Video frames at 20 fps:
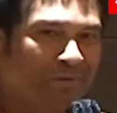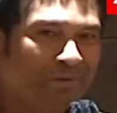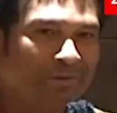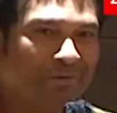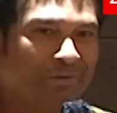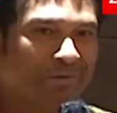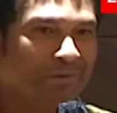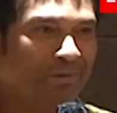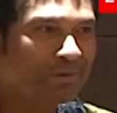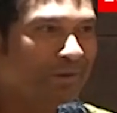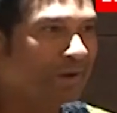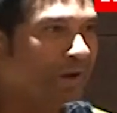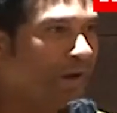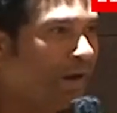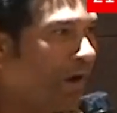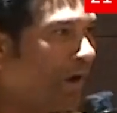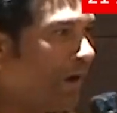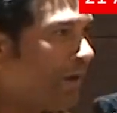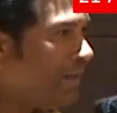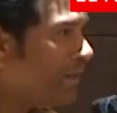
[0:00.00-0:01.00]

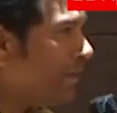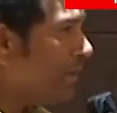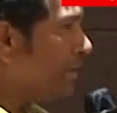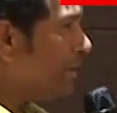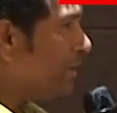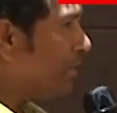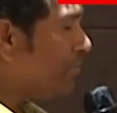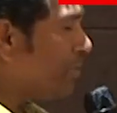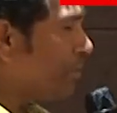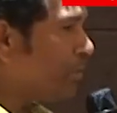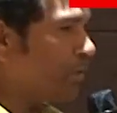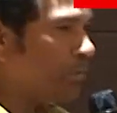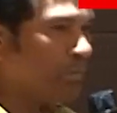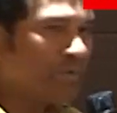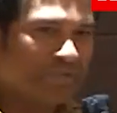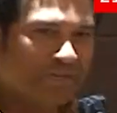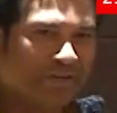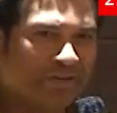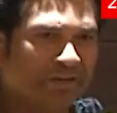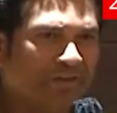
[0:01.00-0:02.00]
I think if I'm not
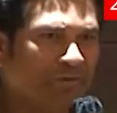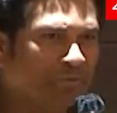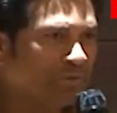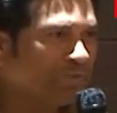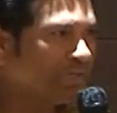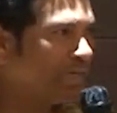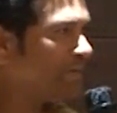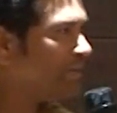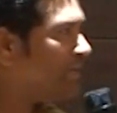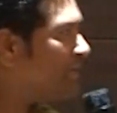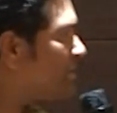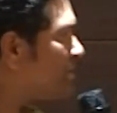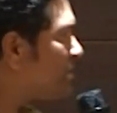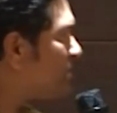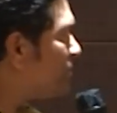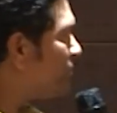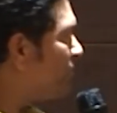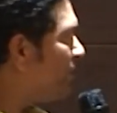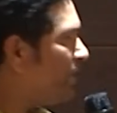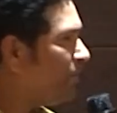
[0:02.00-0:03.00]
mistaken, it was at this
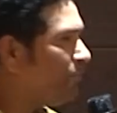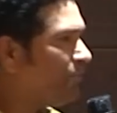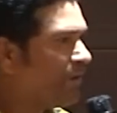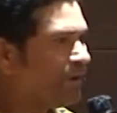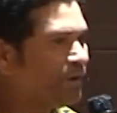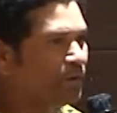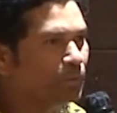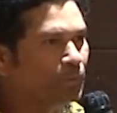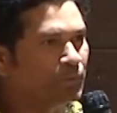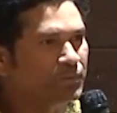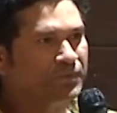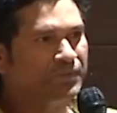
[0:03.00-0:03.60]
very venue,